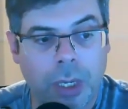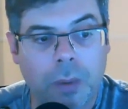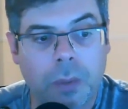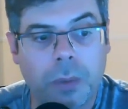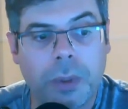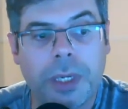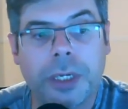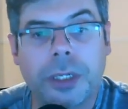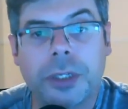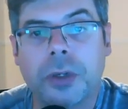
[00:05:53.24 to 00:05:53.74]

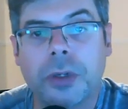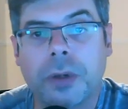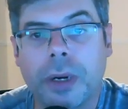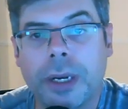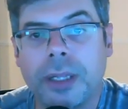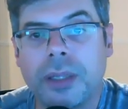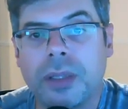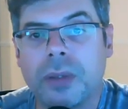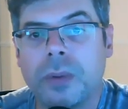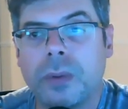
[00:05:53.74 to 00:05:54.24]
We are
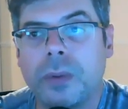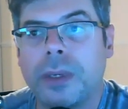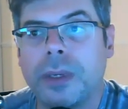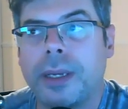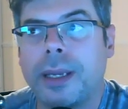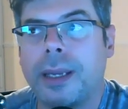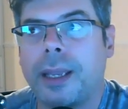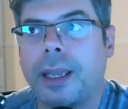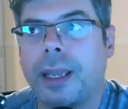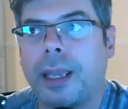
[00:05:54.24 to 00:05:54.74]
trying to
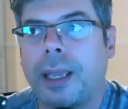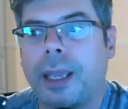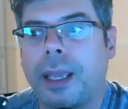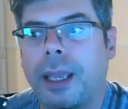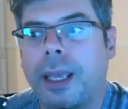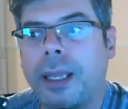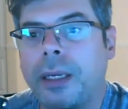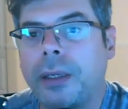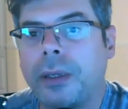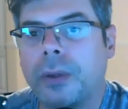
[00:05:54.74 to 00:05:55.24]

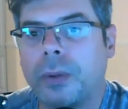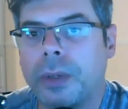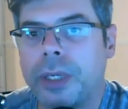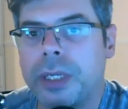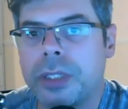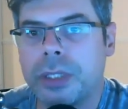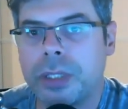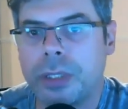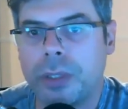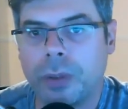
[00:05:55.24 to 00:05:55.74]

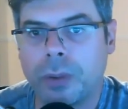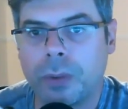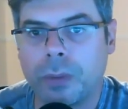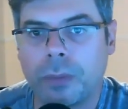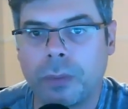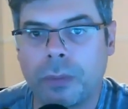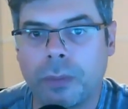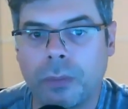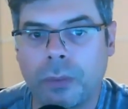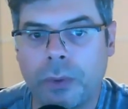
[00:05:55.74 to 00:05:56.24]
increase your
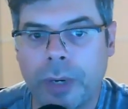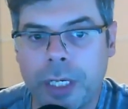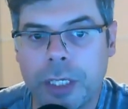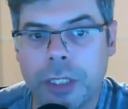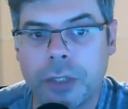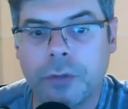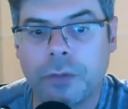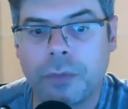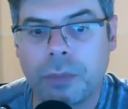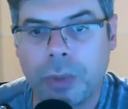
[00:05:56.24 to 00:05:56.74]

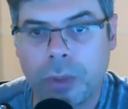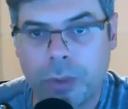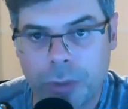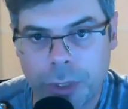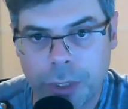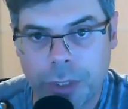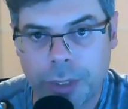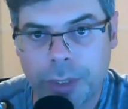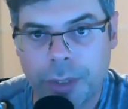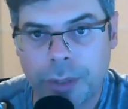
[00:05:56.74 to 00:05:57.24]
range of
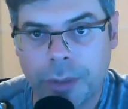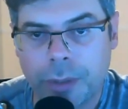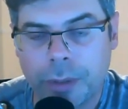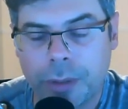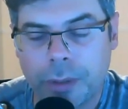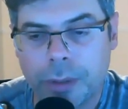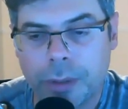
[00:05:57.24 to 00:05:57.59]
motion.